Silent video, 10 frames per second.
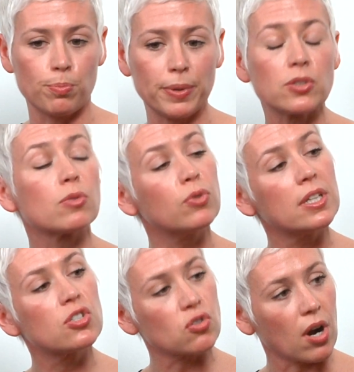builds a
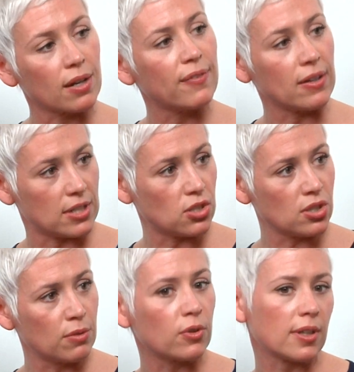really strong
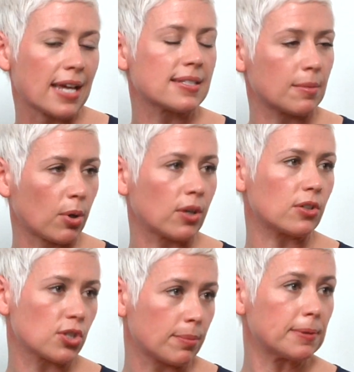foundation for a lasting
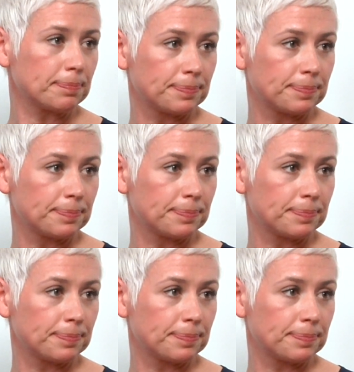partnership.